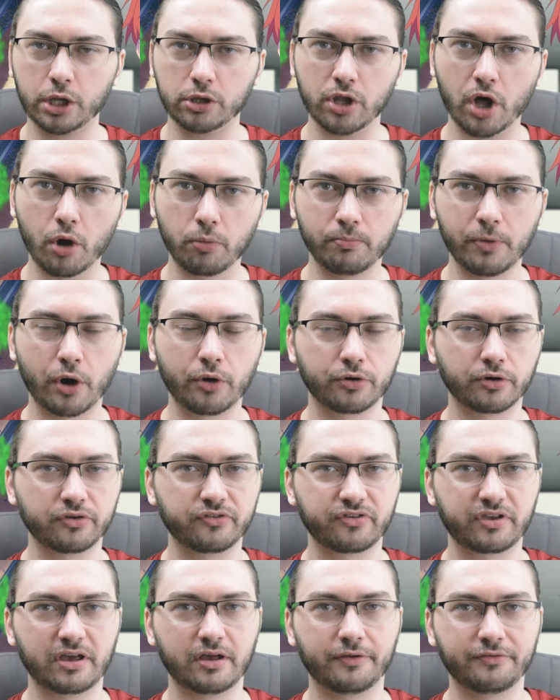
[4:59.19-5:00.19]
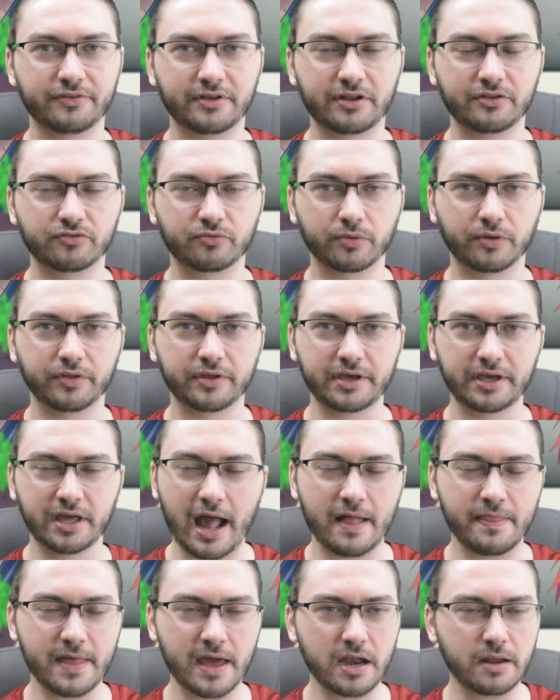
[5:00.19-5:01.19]
low motor skills, and it's really...
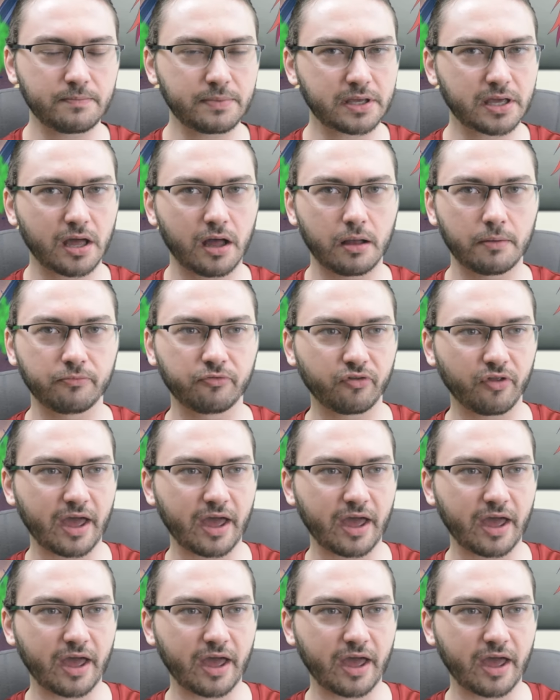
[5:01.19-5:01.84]
And then it becomes,